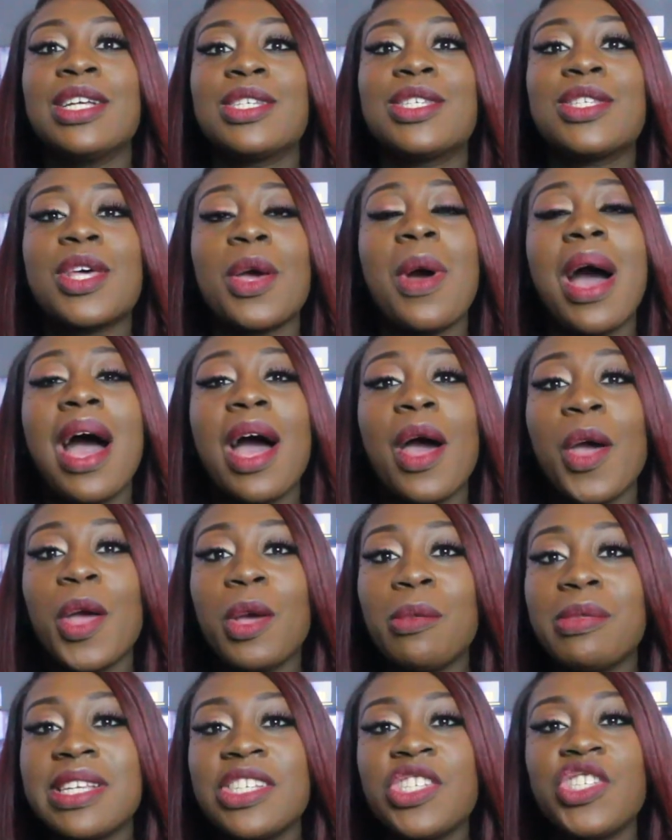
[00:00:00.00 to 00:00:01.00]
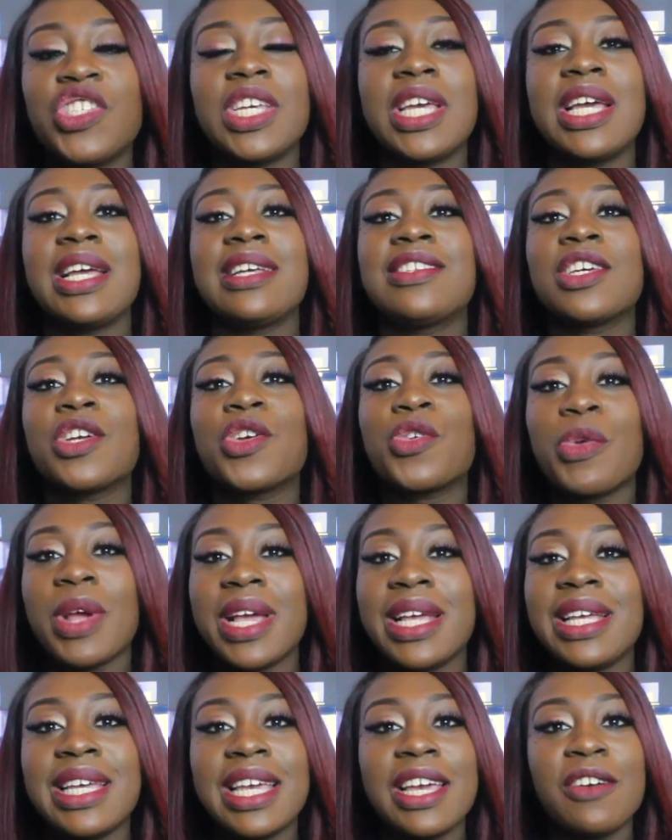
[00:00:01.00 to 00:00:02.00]
So I hope this year is a
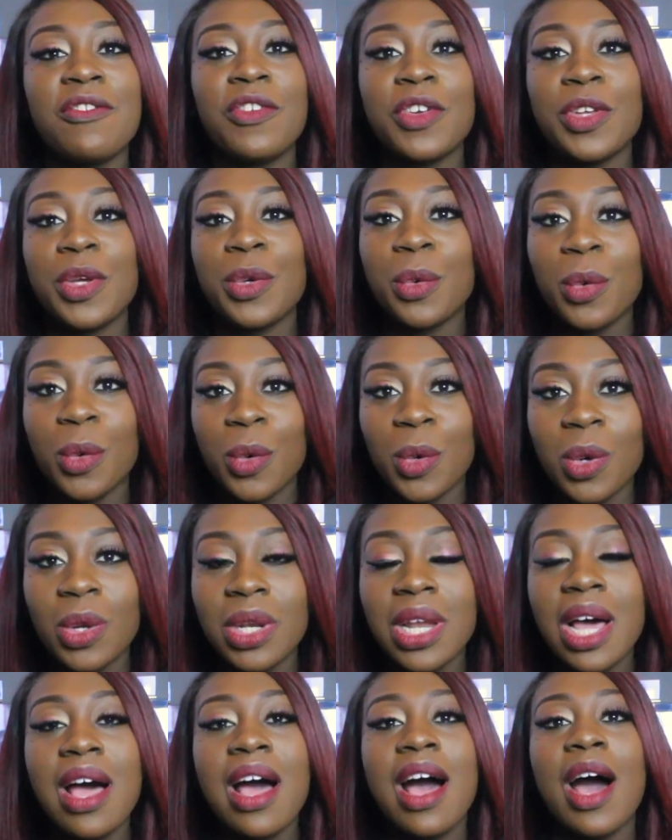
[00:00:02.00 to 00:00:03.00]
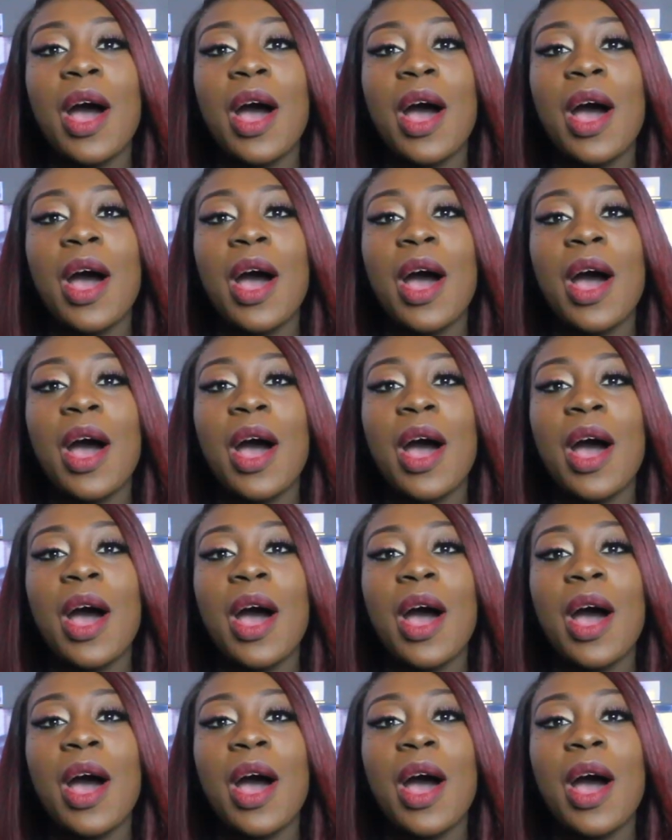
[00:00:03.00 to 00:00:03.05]
great year for you all.